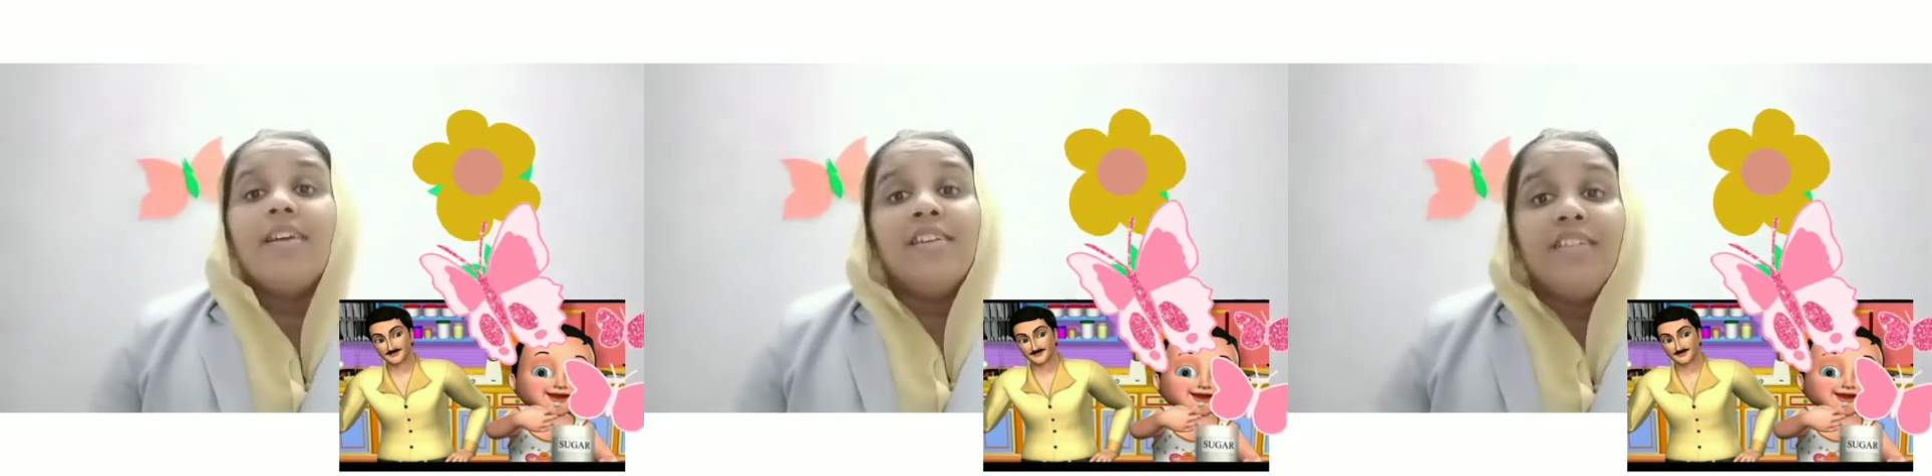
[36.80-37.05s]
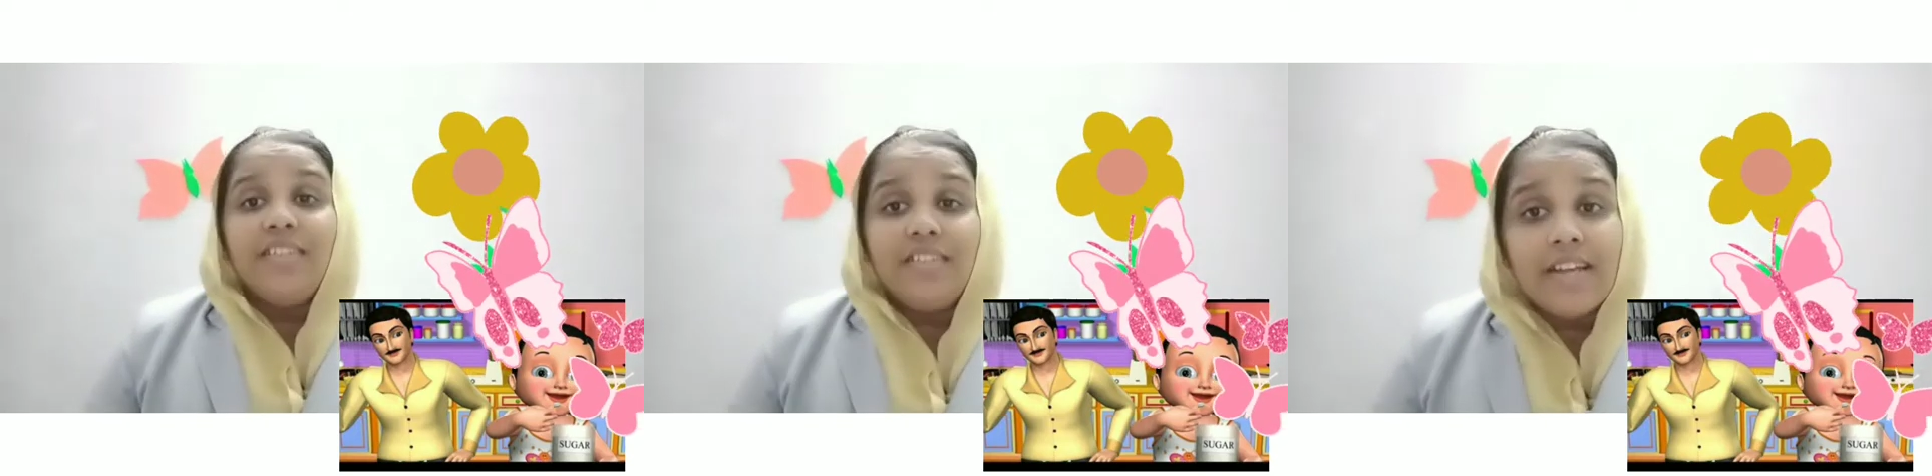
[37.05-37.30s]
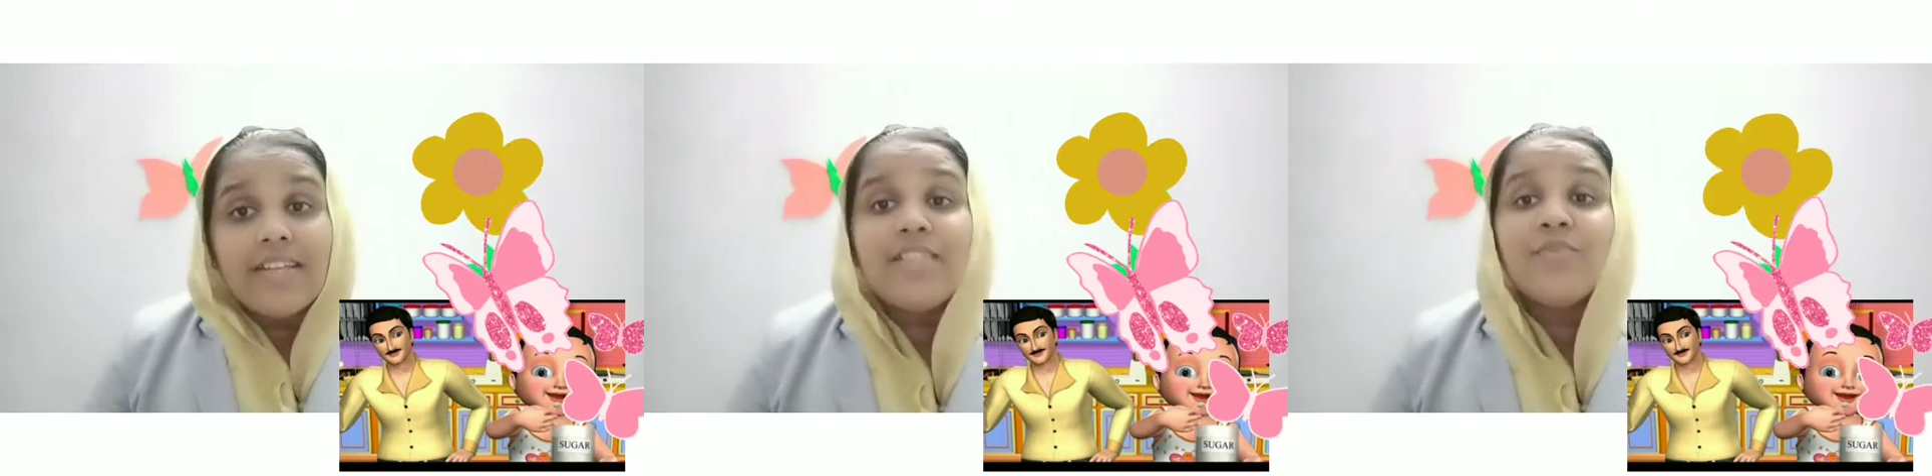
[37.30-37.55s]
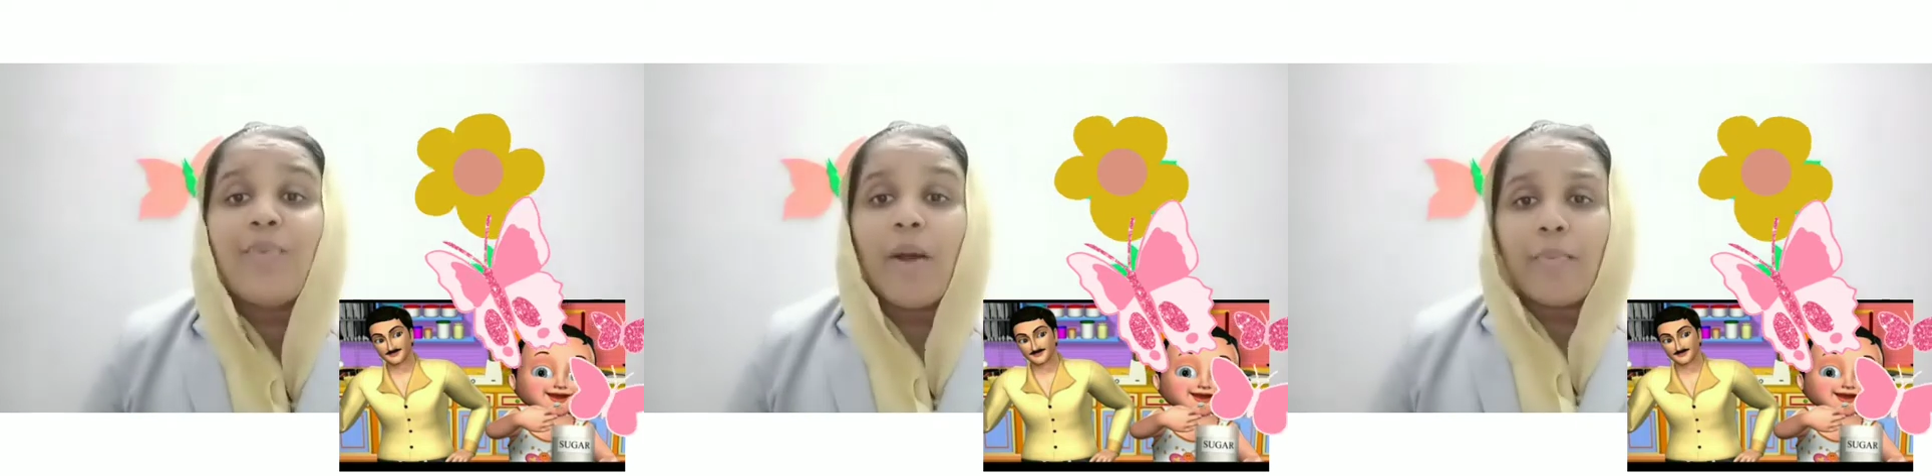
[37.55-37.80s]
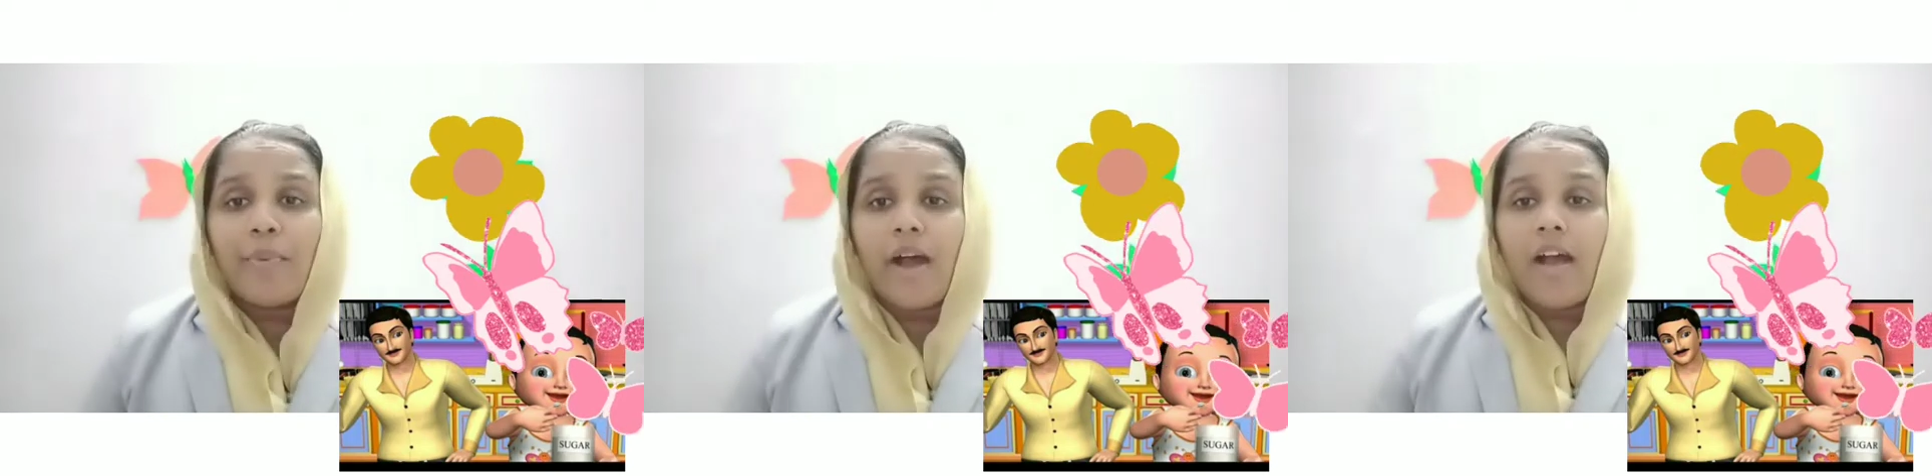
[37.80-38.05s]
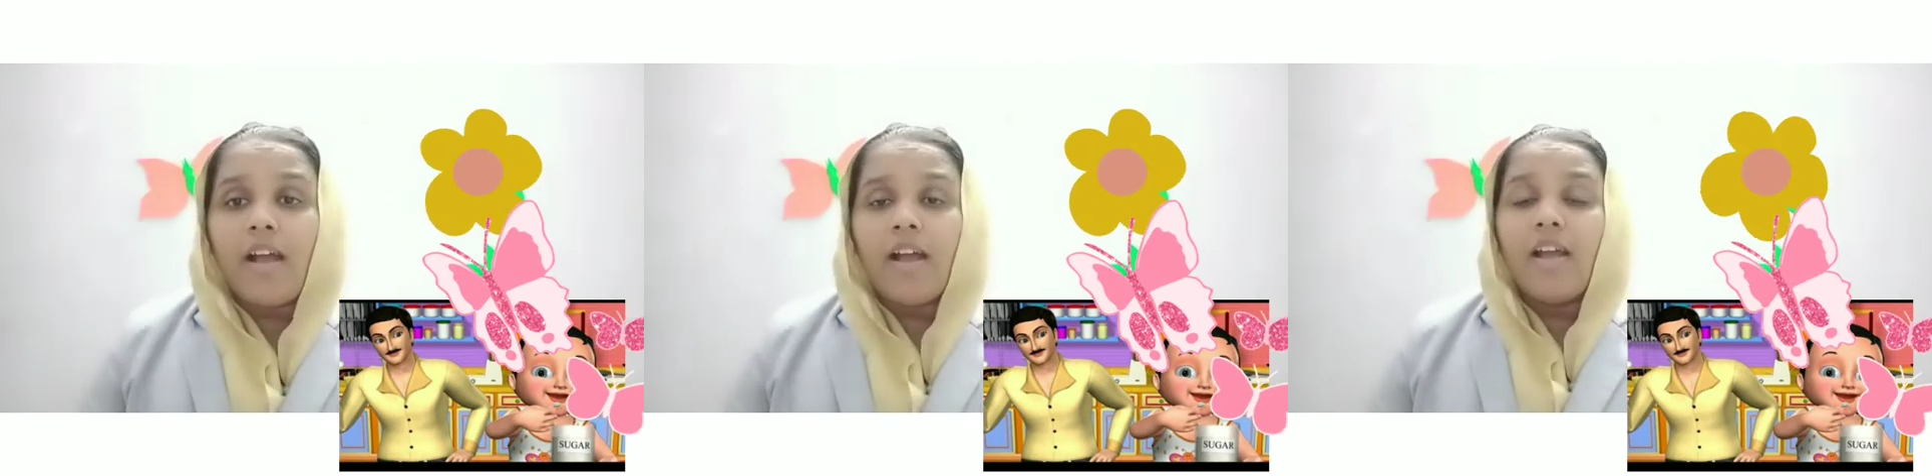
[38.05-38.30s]
Yes,
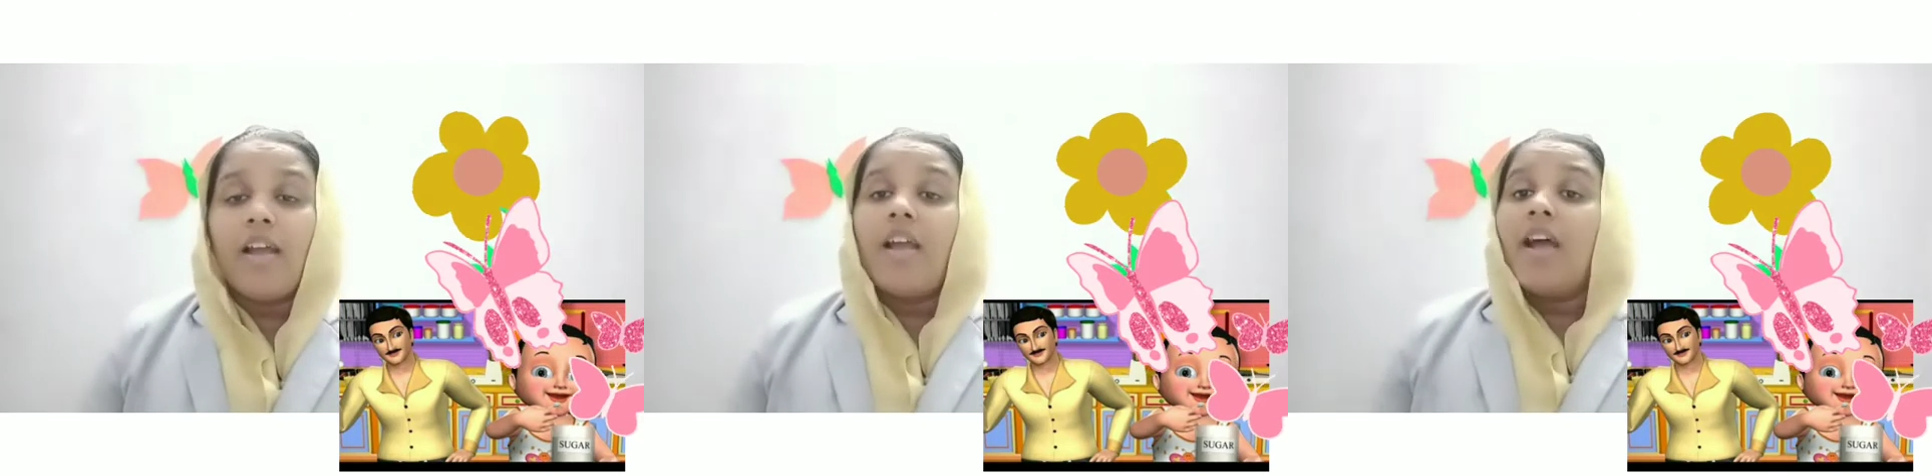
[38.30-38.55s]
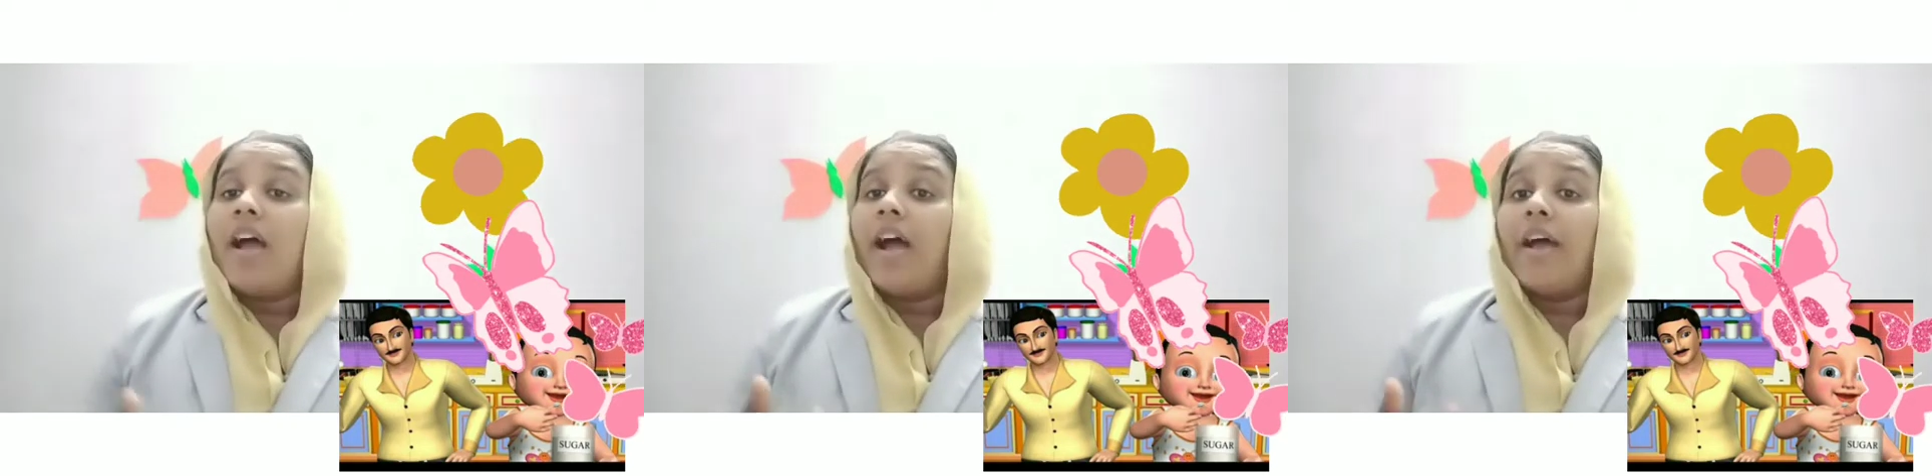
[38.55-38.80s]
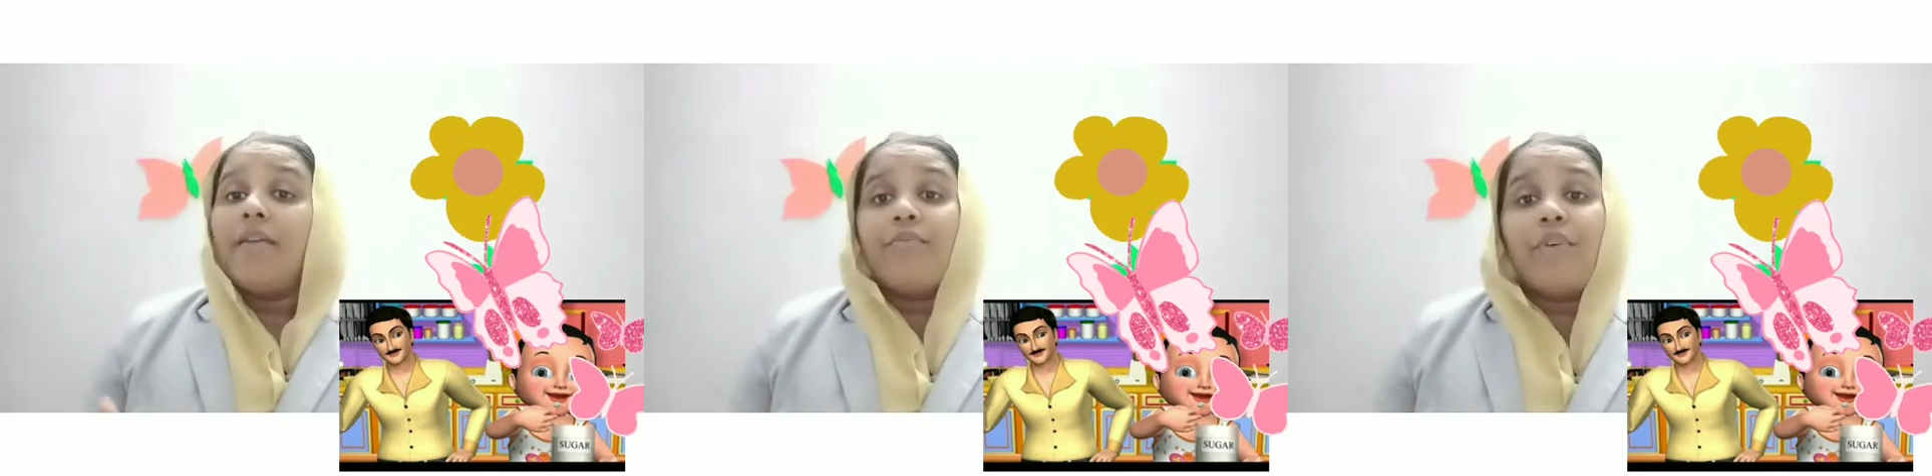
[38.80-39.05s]
Papa. And